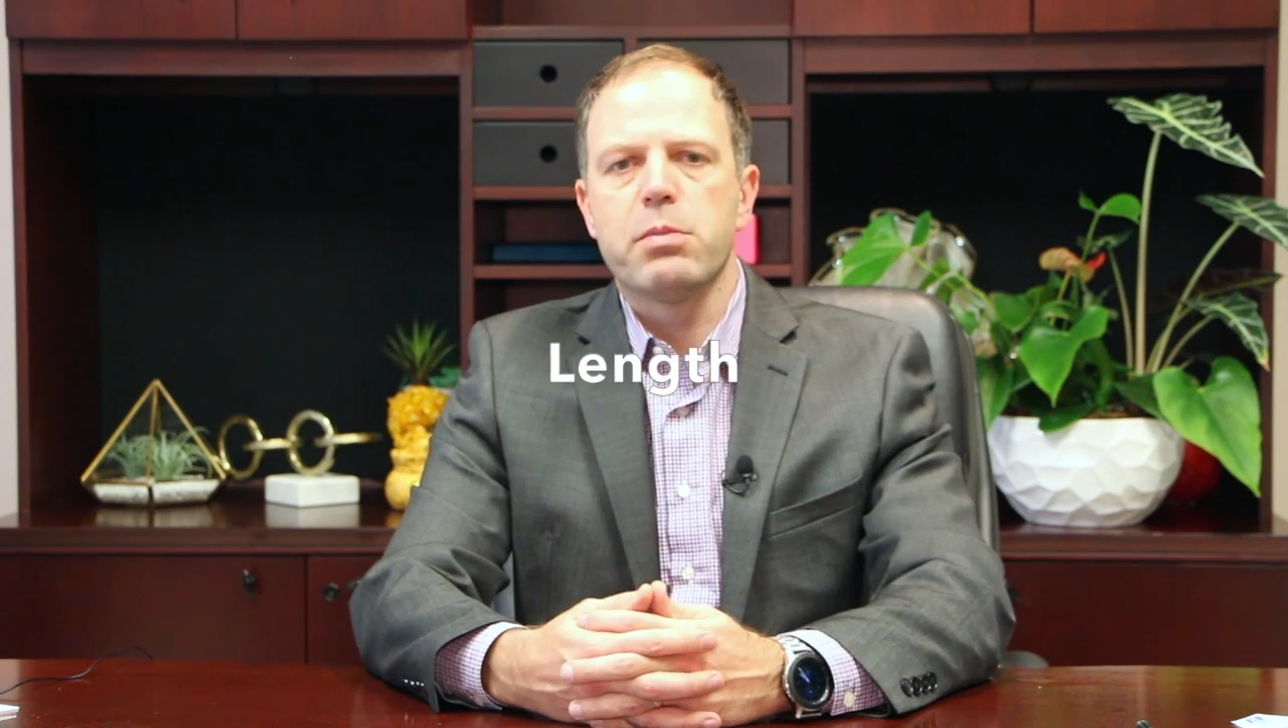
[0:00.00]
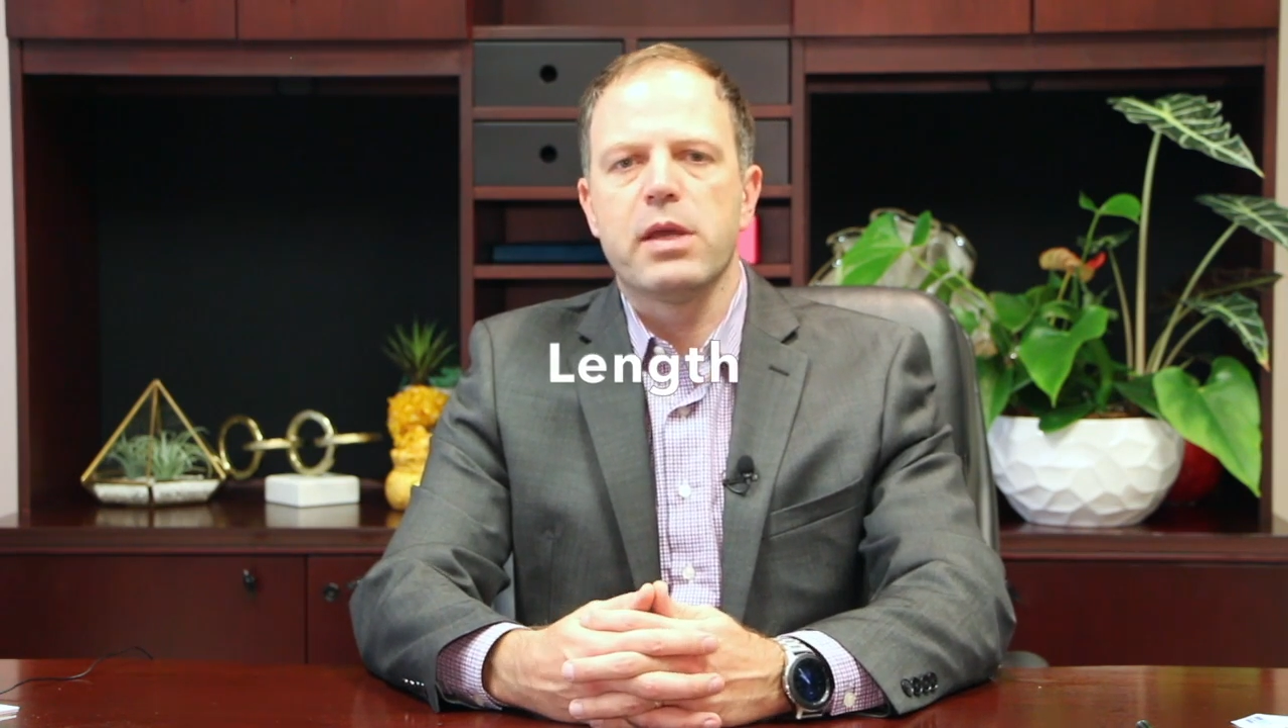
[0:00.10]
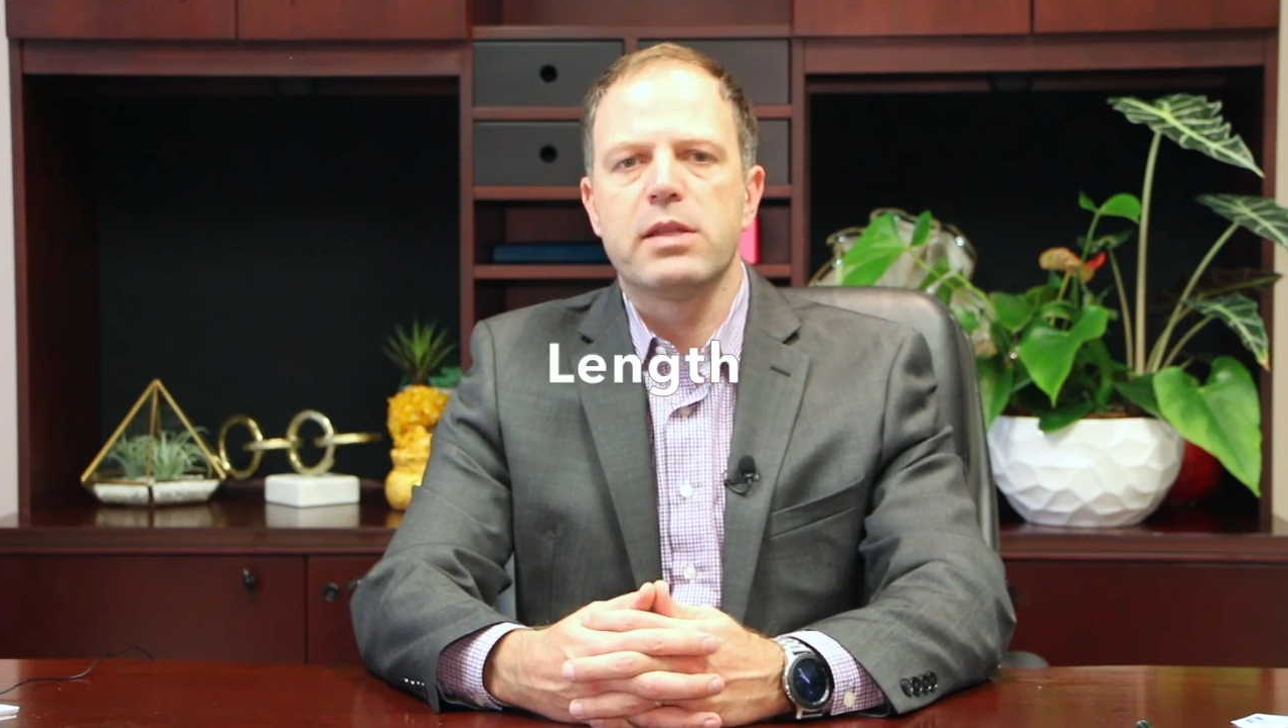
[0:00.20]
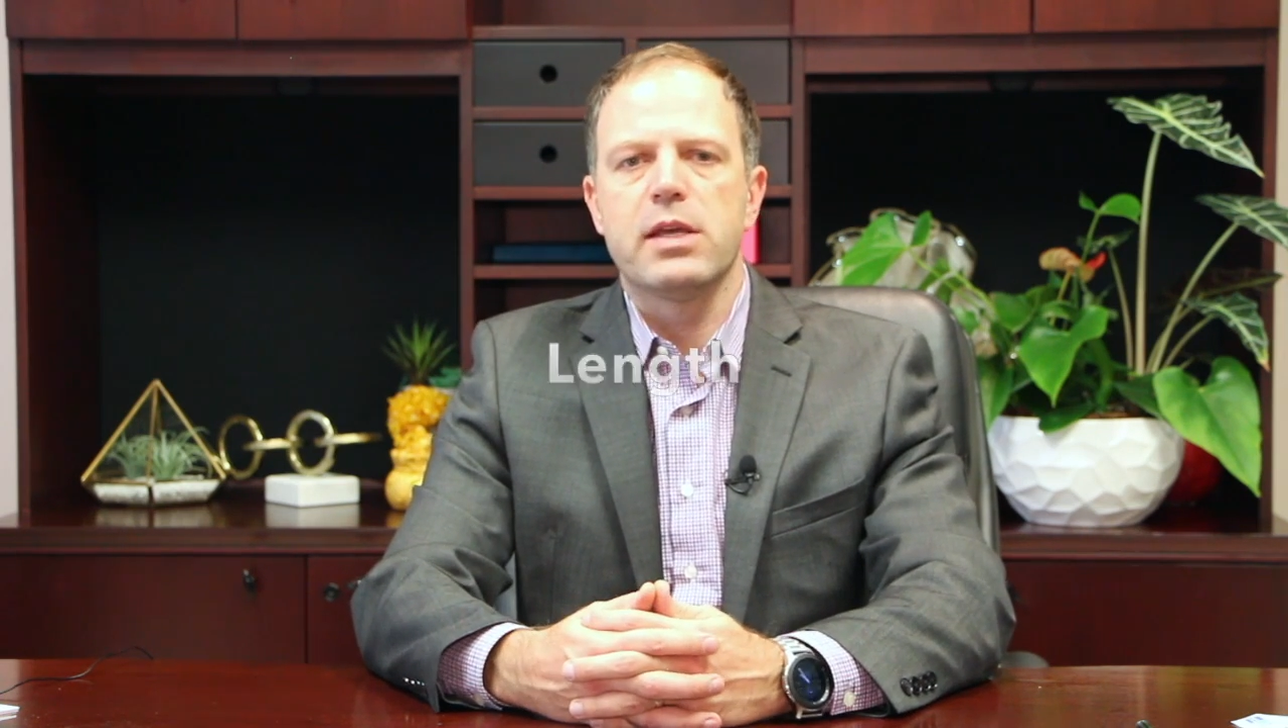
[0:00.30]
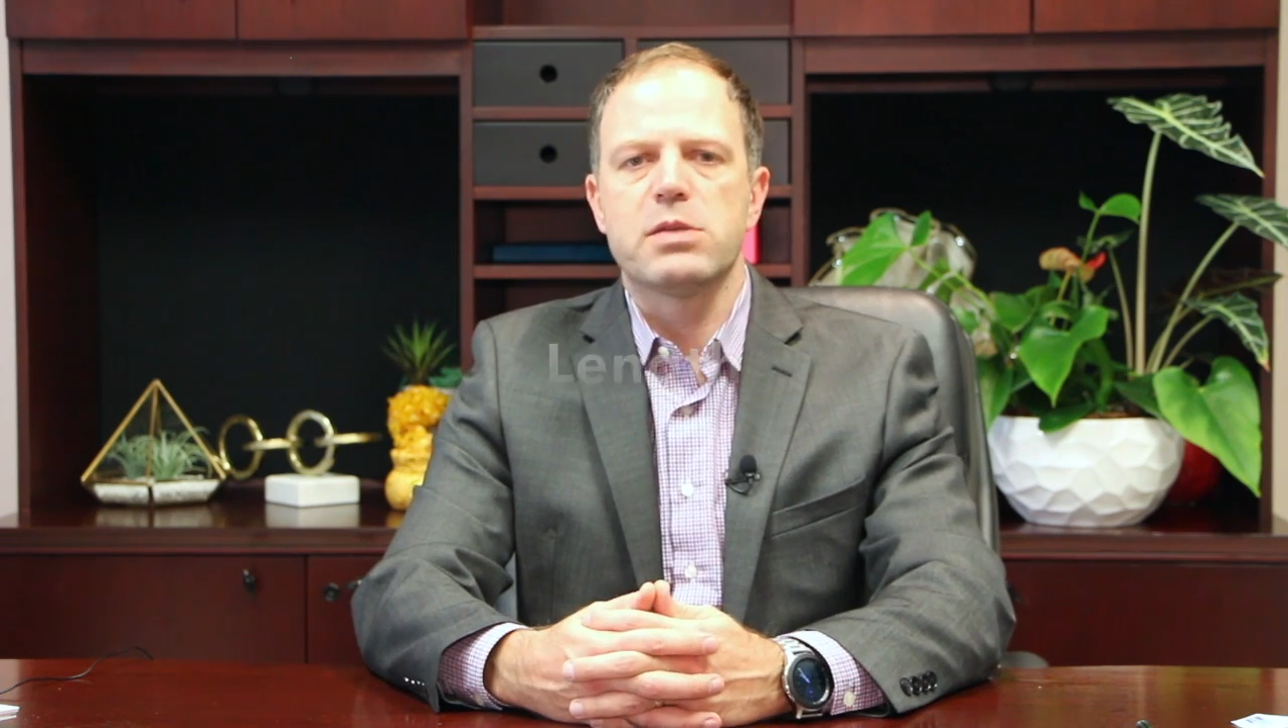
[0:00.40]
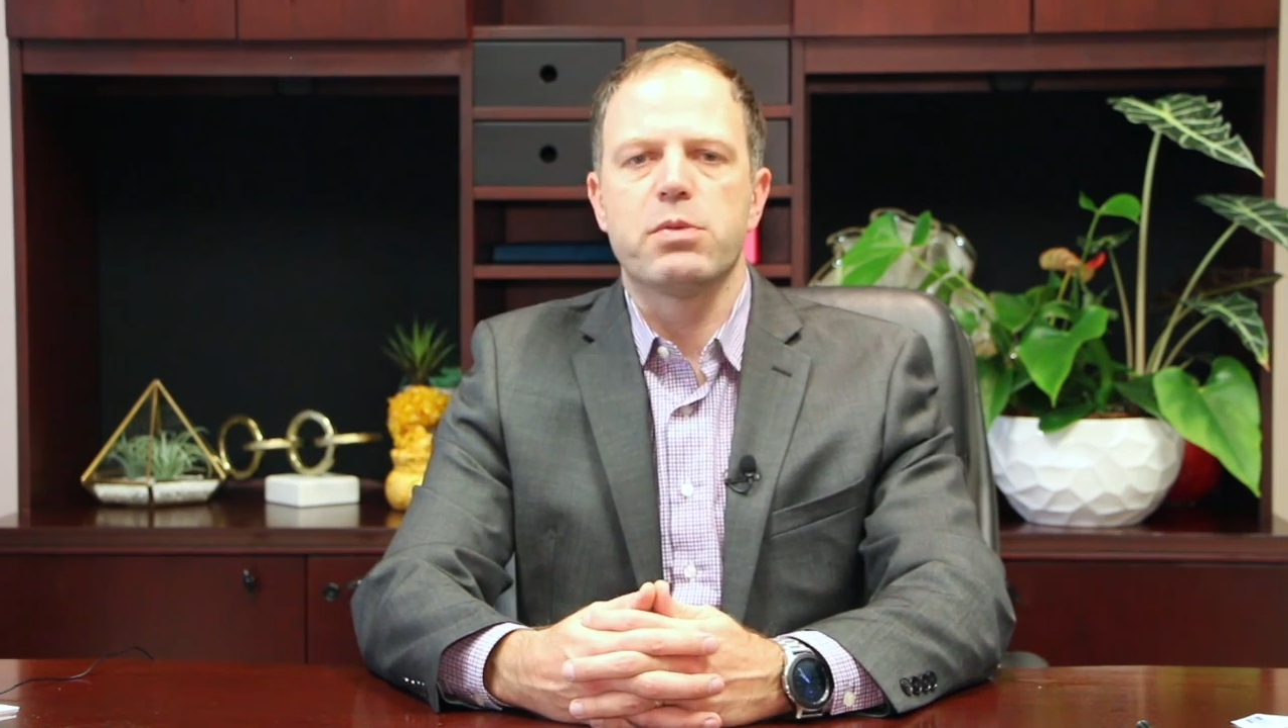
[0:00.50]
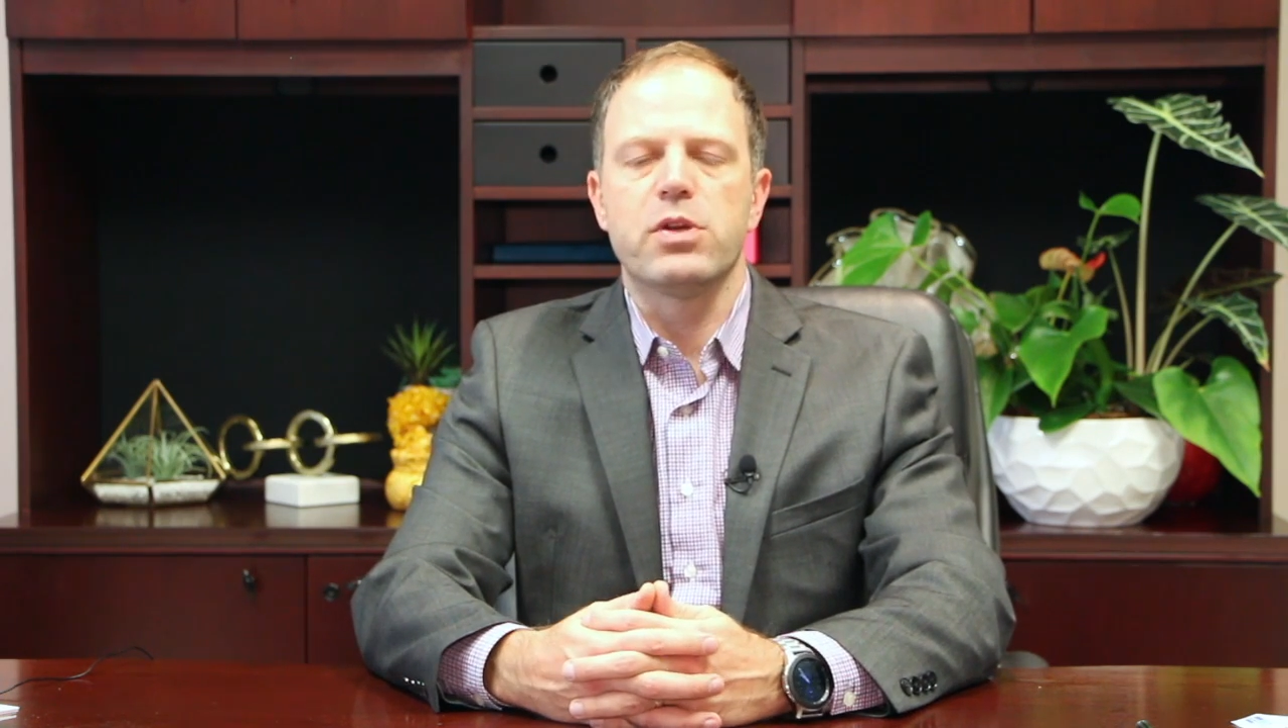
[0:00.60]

paid days